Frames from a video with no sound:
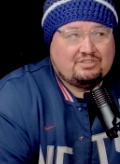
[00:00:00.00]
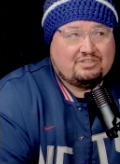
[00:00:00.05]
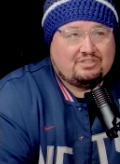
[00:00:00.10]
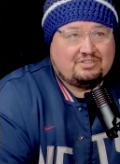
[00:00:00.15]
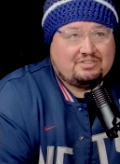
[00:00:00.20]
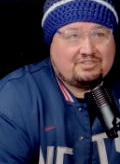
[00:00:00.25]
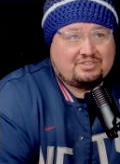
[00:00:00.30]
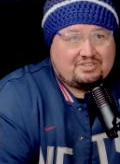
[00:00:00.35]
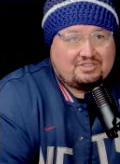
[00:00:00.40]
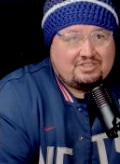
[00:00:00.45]

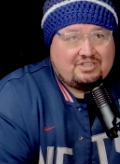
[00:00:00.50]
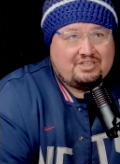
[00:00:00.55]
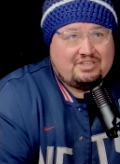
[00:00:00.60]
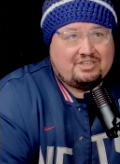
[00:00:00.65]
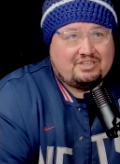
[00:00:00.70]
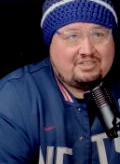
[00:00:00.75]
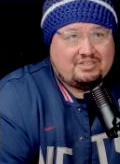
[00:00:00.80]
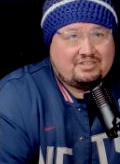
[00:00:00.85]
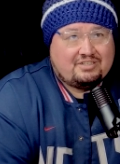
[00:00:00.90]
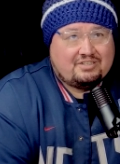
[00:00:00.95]
to
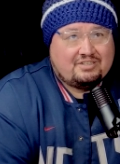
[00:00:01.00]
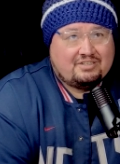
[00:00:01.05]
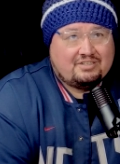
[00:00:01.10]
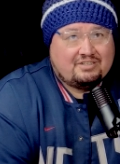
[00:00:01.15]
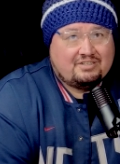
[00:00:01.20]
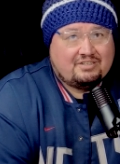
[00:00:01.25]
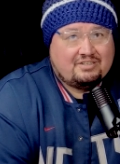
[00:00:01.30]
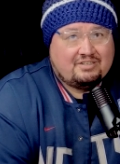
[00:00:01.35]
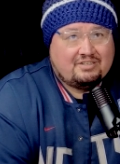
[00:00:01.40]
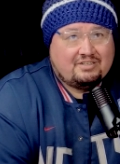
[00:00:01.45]
see
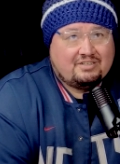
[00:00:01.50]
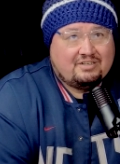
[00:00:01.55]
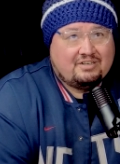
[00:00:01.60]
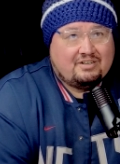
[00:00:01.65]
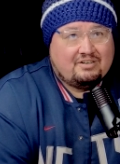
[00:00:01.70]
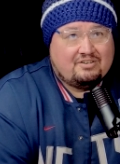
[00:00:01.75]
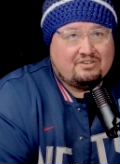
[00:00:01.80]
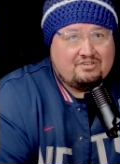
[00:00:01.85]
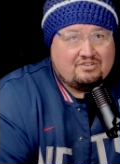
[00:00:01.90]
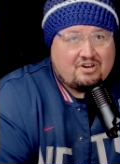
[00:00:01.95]

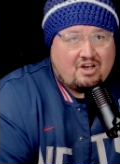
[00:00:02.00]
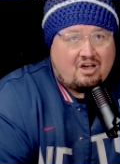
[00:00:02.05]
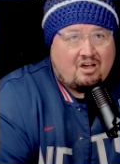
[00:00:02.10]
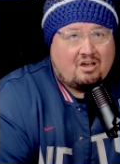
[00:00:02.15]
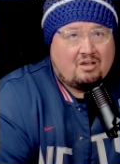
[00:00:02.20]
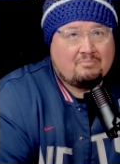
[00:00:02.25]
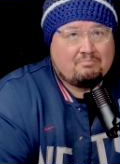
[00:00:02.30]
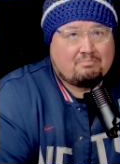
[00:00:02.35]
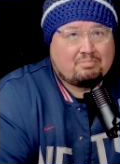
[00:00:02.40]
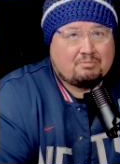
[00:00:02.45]

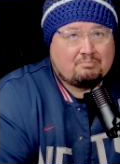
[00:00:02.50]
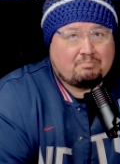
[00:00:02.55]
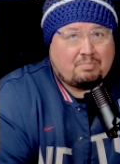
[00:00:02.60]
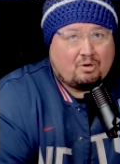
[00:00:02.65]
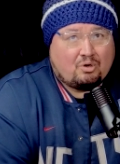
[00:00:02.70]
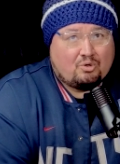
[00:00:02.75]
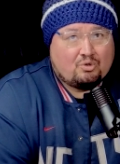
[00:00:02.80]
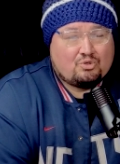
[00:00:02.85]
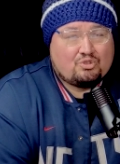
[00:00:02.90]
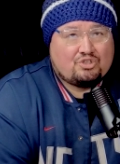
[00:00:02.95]
non
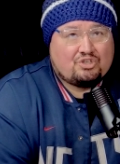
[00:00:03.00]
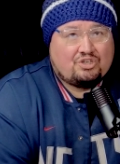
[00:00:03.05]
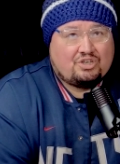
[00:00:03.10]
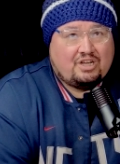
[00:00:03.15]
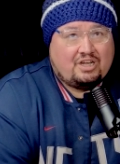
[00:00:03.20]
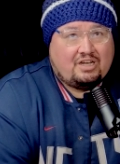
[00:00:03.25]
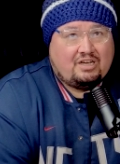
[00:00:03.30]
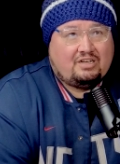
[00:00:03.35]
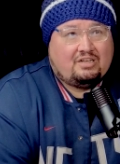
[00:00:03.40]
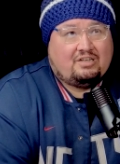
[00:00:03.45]

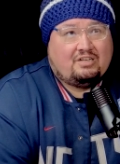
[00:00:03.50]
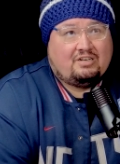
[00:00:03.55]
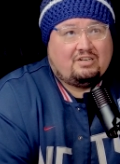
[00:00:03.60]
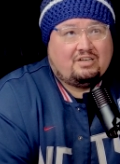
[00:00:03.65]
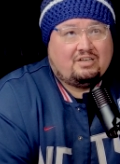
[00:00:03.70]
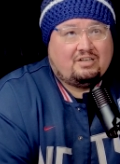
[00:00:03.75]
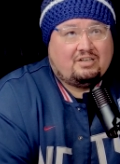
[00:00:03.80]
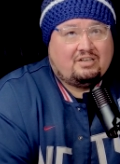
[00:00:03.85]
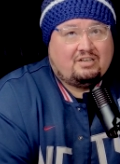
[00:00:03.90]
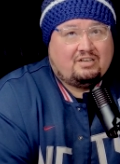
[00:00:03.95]

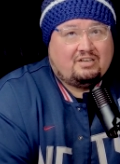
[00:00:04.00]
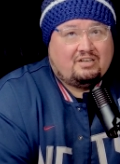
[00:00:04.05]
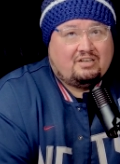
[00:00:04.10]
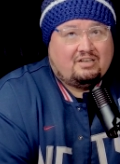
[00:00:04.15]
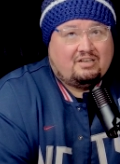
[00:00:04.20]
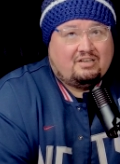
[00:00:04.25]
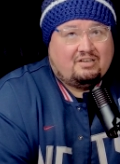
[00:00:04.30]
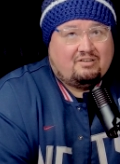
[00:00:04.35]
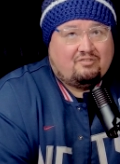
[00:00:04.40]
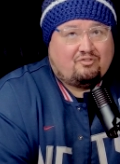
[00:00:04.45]
propulsionated
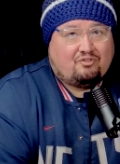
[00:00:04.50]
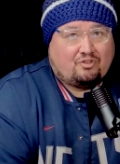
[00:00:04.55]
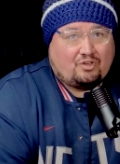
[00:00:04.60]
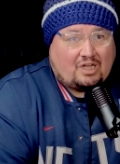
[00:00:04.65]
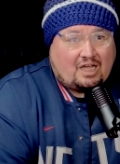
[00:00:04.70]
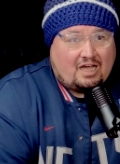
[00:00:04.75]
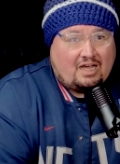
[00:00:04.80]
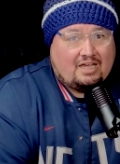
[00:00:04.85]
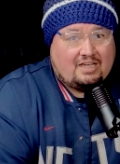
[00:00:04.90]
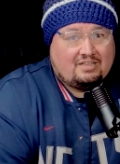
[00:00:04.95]

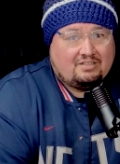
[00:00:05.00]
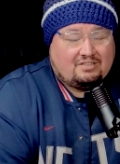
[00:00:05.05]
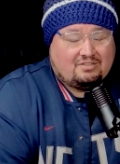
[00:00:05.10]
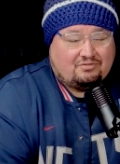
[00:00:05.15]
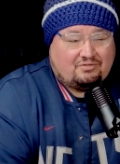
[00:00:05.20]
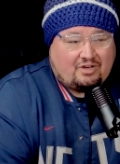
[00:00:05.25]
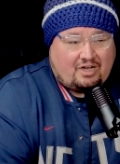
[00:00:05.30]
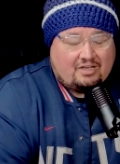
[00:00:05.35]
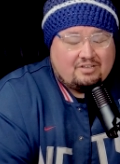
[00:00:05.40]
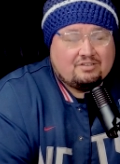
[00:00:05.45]
flying
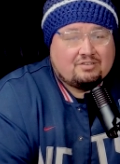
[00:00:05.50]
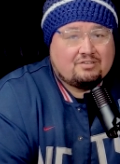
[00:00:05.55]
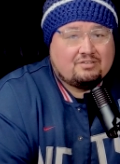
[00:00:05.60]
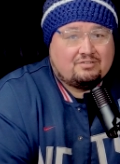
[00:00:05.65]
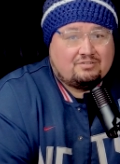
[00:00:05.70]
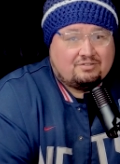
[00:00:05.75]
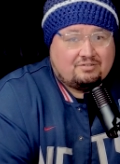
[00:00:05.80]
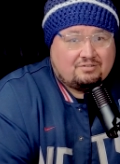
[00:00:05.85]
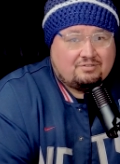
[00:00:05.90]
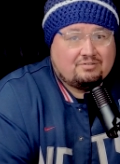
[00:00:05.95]

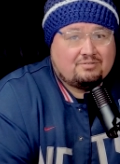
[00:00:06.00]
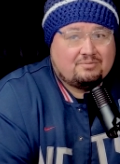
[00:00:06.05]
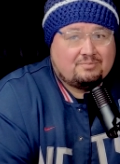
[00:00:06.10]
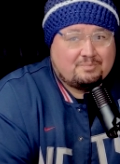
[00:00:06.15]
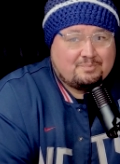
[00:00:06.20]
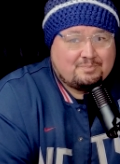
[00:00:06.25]
devices.